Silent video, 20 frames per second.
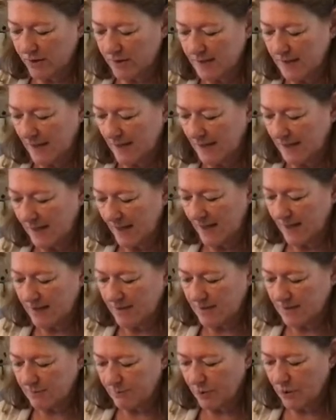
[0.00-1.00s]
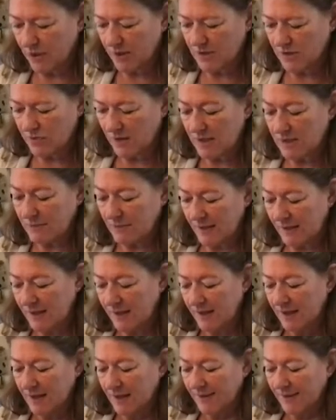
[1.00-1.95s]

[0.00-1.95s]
exactly as per his recipe.